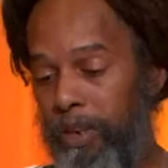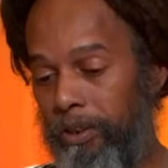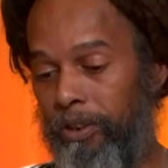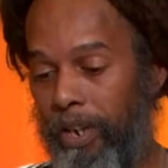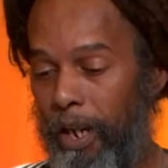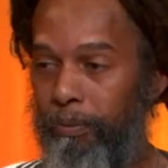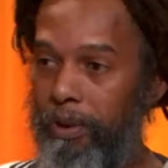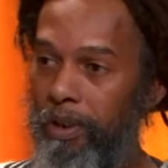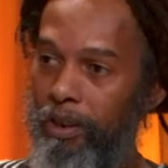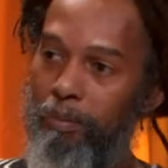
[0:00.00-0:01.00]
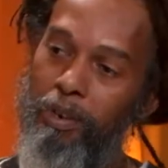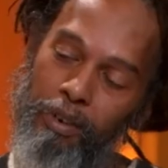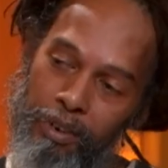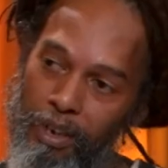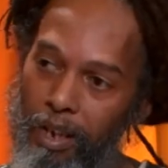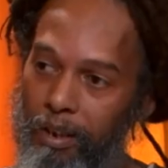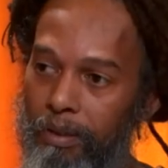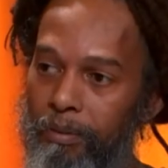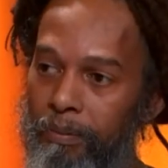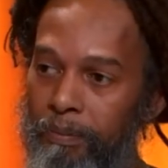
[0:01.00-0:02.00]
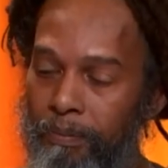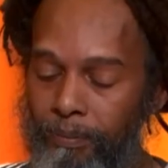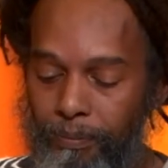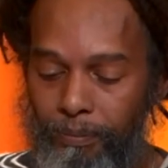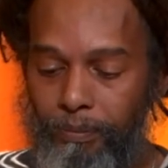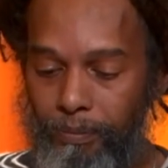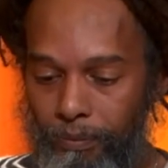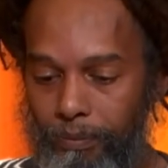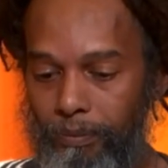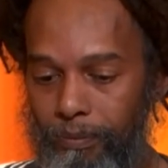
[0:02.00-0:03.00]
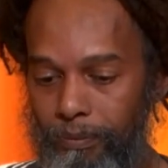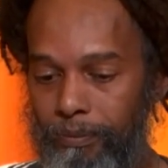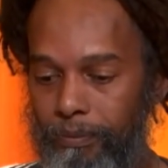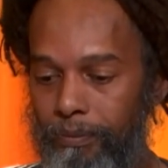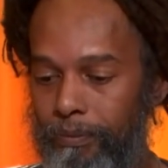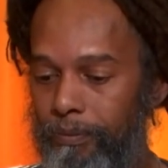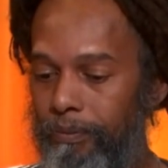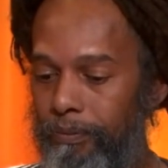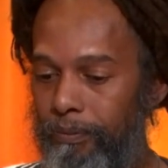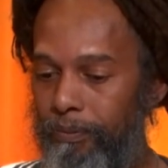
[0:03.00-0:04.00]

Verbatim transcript: minute you're happy, next minute you're sad. Okay, okay.